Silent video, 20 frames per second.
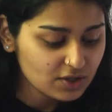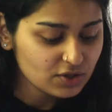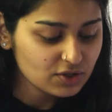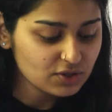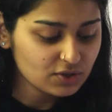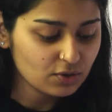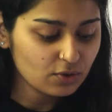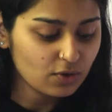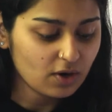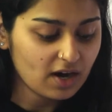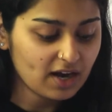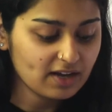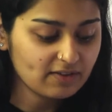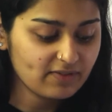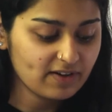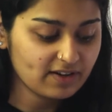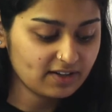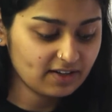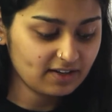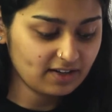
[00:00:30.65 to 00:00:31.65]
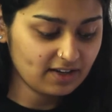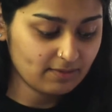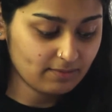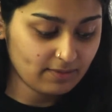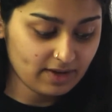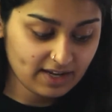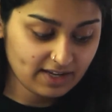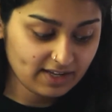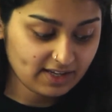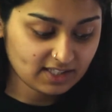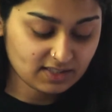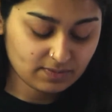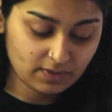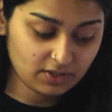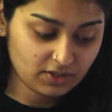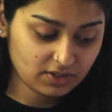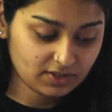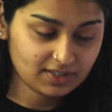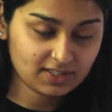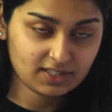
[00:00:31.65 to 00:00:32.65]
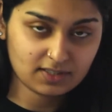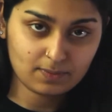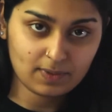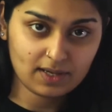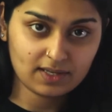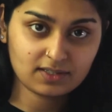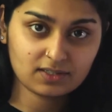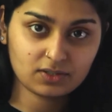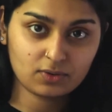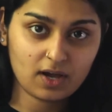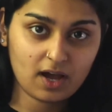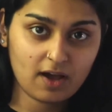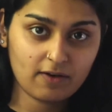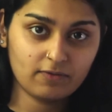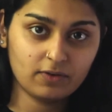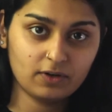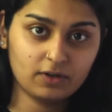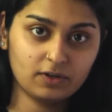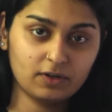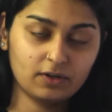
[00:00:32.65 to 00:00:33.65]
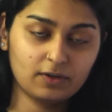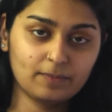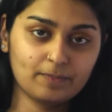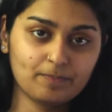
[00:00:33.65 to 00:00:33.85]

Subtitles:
So I find it, in my experience, it's best to have a